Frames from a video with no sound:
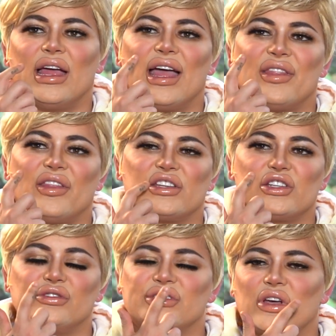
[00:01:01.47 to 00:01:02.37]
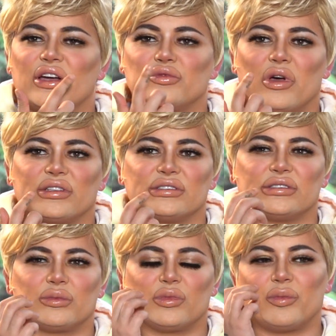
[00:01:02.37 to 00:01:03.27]
And then the two side
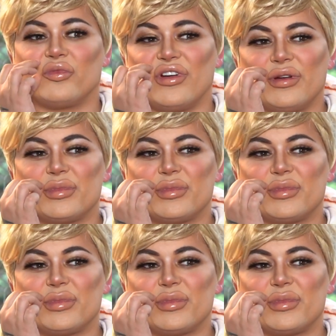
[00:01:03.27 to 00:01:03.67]
ones were very